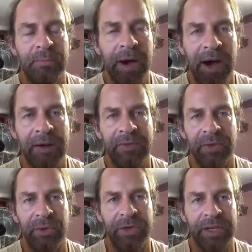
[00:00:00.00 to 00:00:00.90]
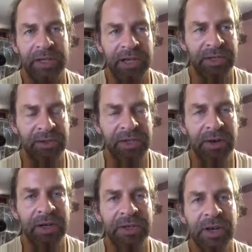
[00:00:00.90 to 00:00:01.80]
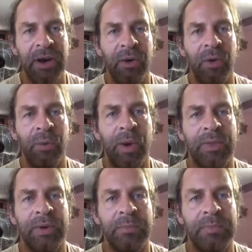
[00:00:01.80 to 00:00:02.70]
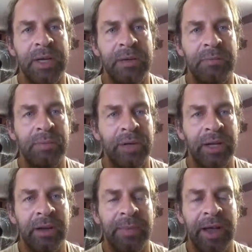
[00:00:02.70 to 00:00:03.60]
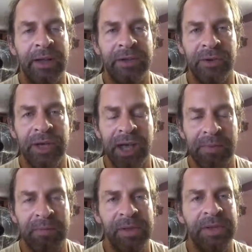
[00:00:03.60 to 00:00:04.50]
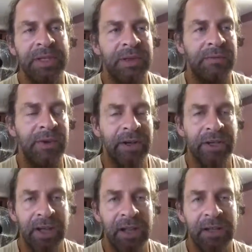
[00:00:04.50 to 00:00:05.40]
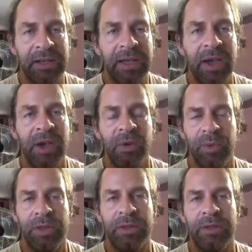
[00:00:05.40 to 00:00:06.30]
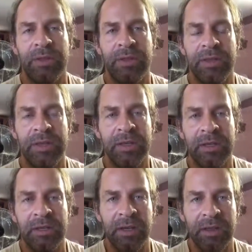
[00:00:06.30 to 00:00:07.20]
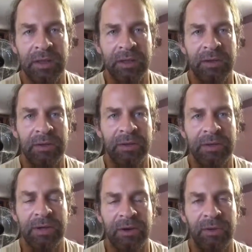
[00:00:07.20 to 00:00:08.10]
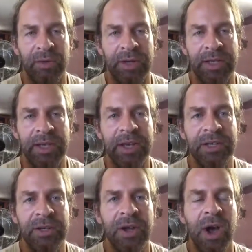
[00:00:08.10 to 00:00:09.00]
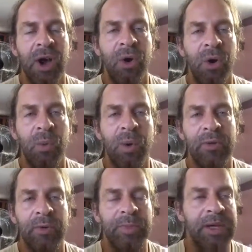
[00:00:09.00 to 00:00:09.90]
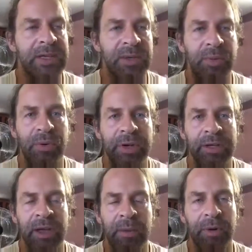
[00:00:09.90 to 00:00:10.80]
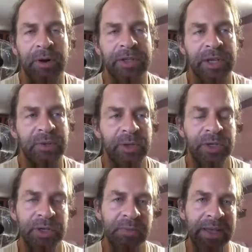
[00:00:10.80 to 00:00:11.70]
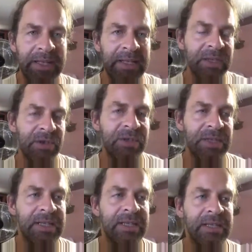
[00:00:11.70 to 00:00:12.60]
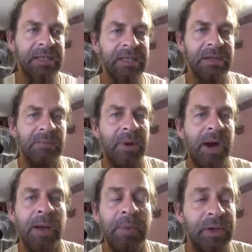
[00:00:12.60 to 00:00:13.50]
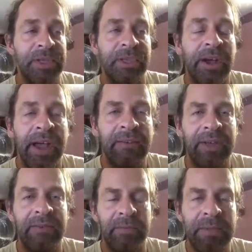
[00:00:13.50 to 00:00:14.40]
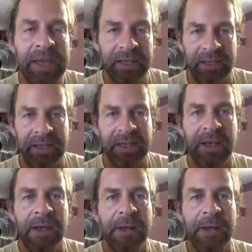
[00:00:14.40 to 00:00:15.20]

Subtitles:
part of the organisational structure, or whether it be bringing about new capabilities and functionality within the total organisation, or whether it be supporting a project which has been inserted into the system by a person that I haven't even met yet.